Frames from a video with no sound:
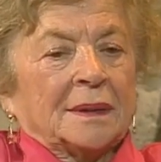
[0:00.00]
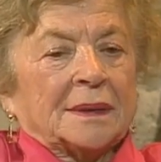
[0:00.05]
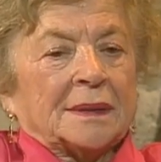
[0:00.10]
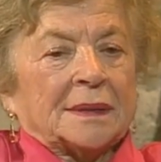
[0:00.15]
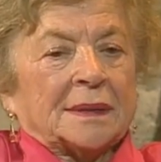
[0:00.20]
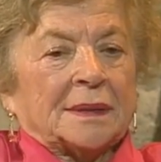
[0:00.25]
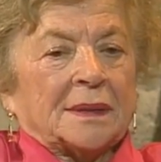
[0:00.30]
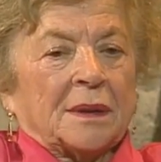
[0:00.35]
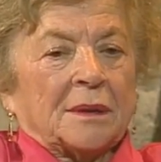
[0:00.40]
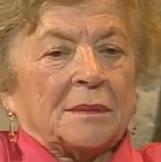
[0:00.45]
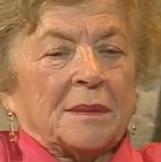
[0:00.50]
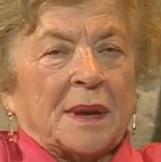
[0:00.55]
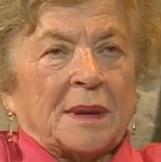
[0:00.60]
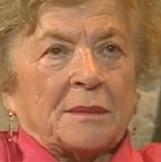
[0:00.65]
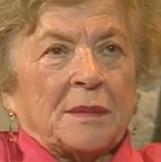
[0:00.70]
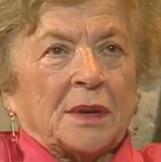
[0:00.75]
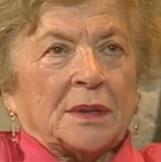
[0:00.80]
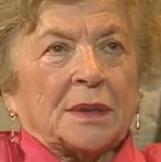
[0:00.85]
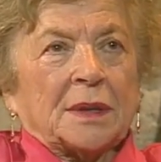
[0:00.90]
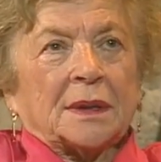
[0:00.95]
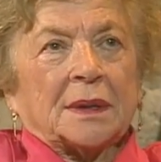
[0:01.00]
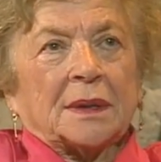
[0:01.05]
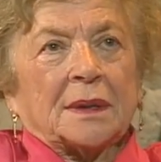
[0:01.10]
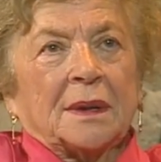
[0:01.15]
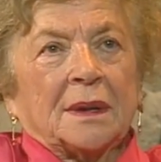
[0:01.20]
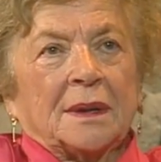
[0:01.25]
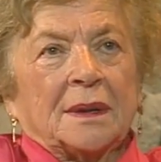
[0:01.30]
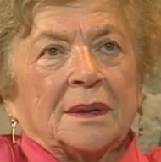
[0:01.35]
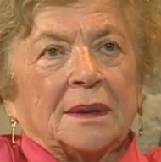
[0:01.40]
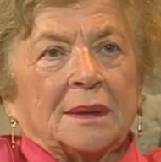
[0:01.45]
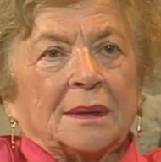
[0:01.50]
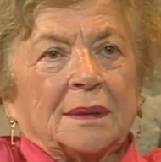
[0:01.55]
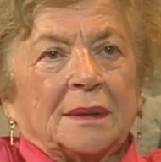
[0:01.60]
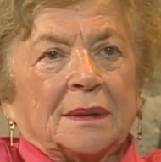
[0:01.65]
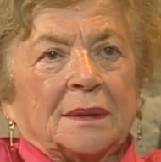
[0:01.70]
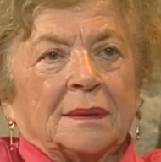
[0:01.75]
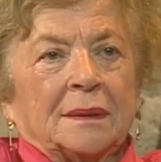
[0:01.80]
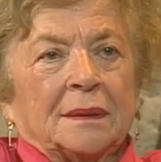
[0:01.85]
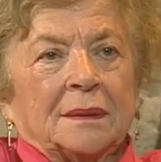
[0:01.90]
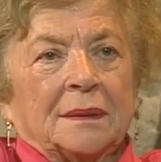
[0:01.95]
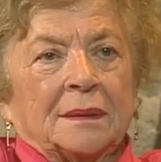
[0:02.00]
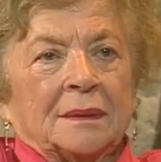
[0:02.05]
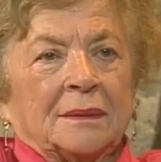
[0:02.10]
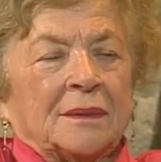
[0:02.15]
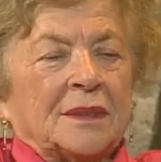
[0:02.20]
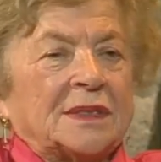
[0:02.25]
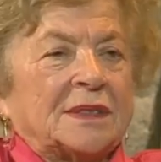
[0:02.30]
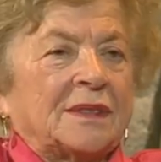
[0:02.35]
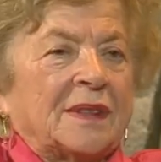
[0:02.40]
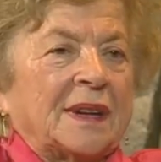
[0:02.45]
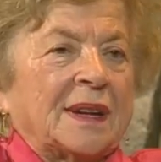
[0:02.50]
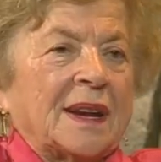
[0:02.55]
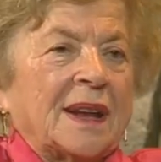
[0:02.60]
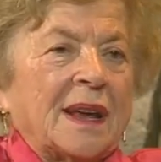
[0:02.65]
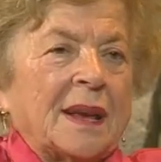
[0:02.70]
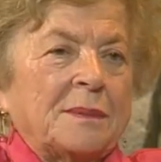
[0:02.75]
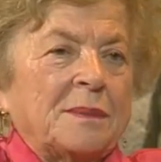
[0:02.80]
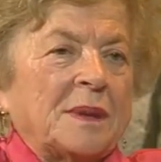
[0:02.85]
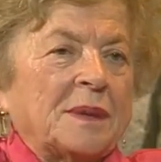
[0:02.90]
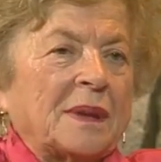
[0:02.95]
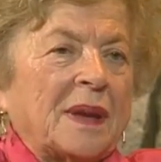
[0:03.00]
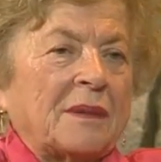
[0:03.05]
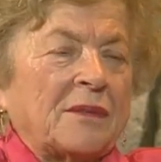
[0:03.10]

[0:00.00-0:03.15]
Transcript: So my mother was very happy.